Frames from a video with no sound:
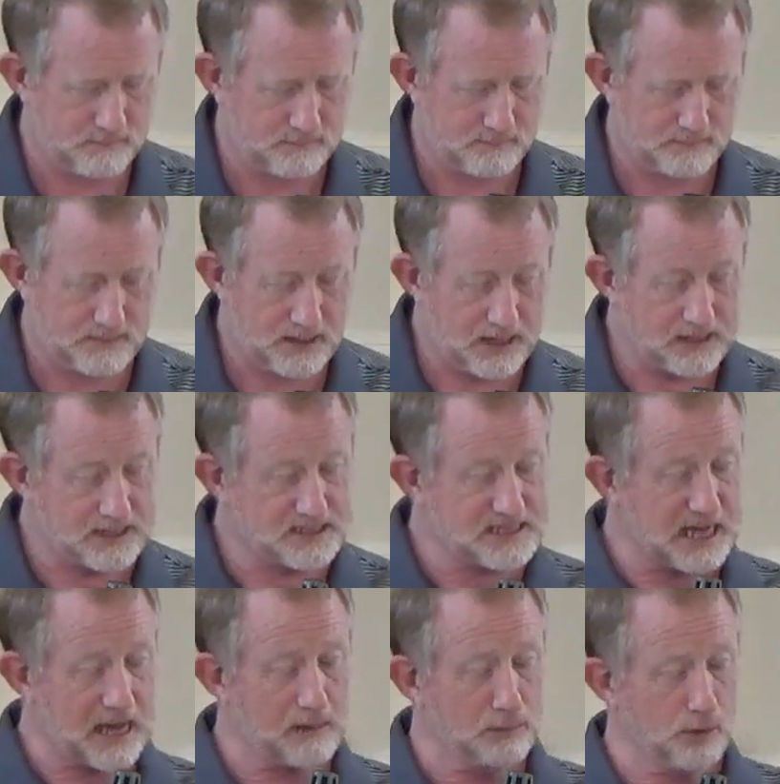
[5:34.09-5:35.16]
And the
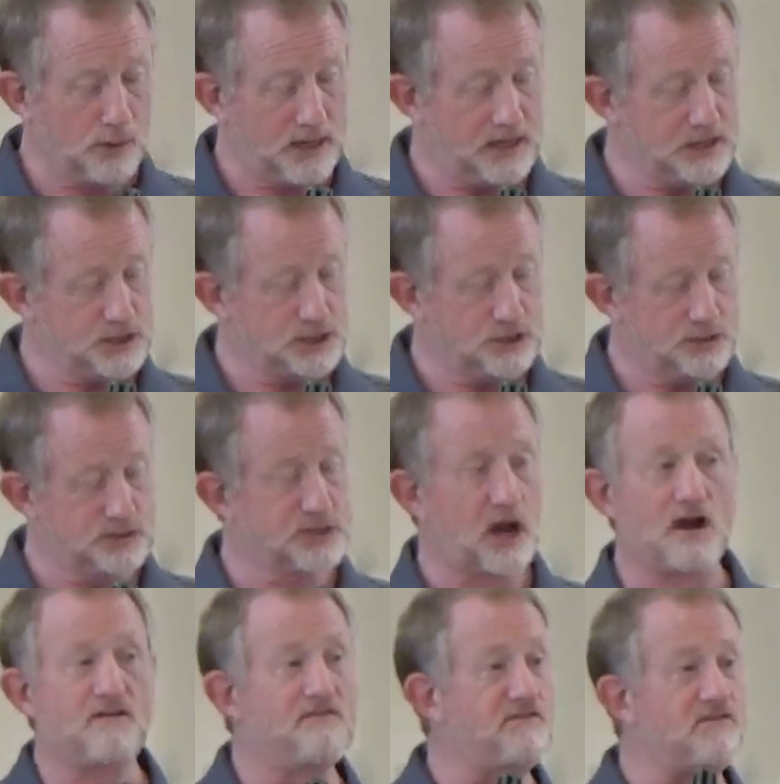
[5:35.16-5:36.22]
tabloid issues
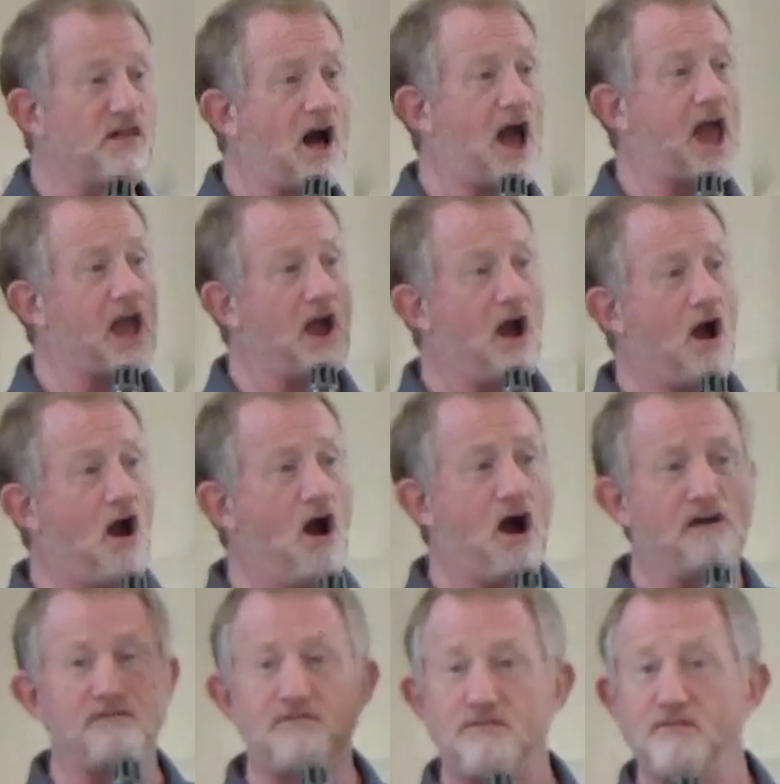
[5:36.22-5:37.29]
are flying
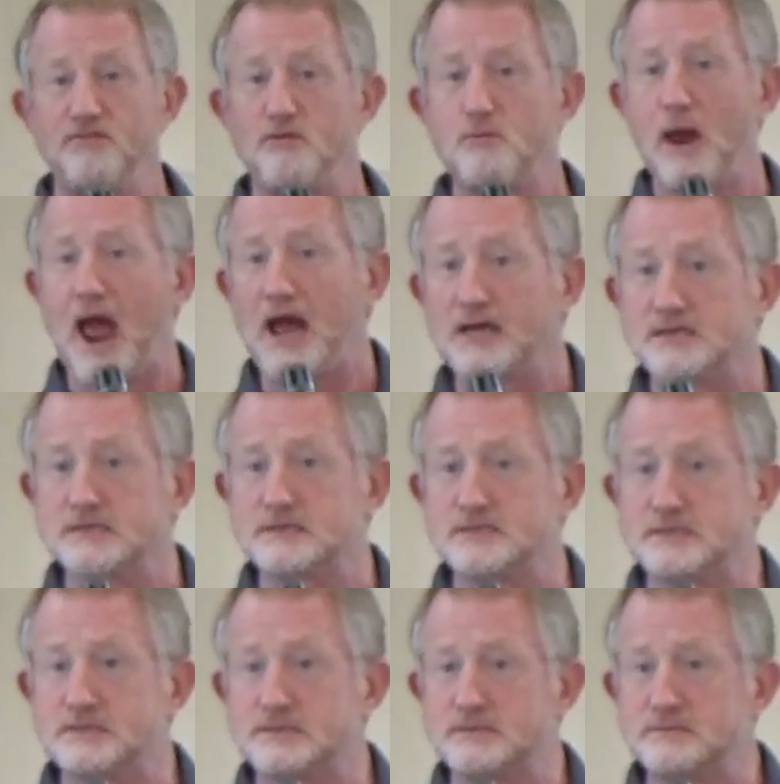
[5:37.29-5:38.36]
off the
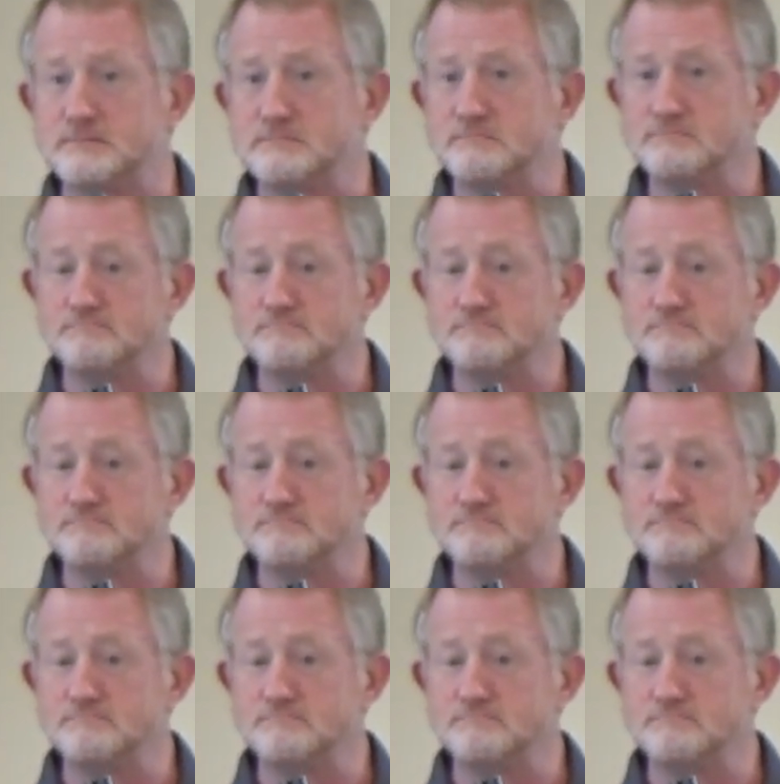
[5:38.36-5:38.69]
racks.